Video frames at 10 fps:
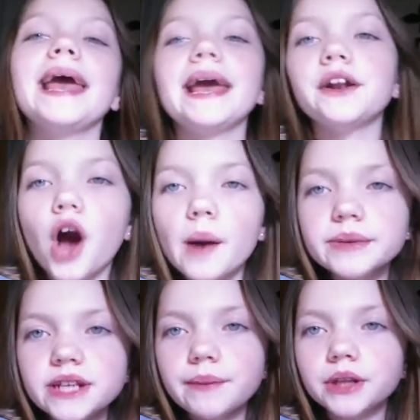And
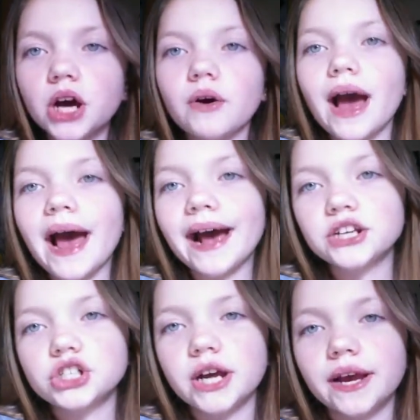comment down below,
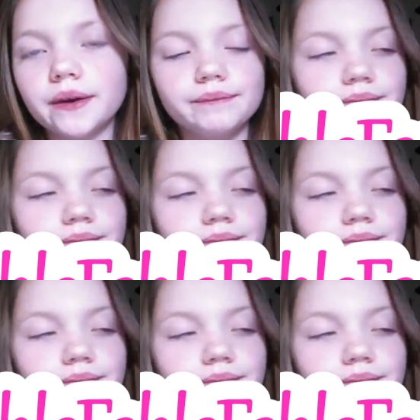hashtag